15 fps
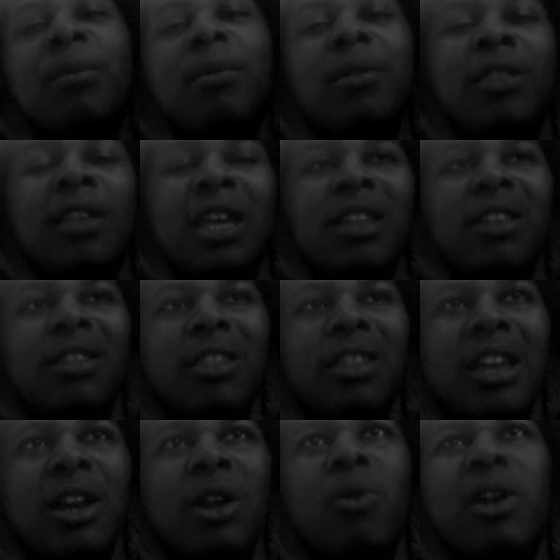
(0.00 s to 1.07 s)

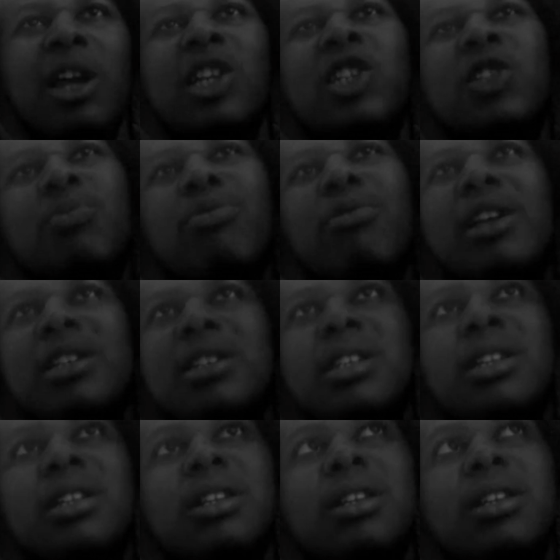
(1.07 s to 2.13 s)
they don't
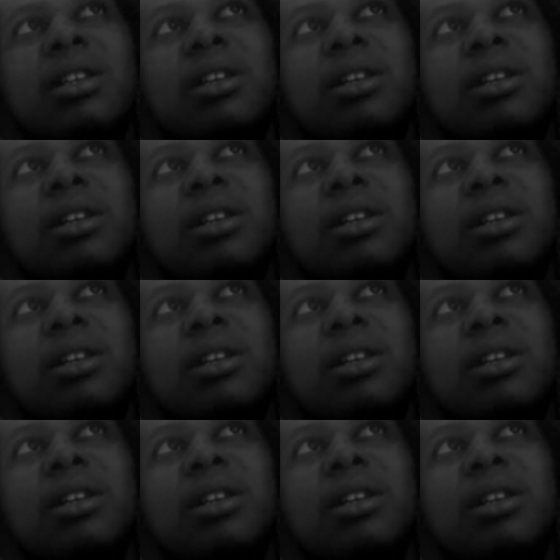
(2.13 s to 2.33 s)
express it.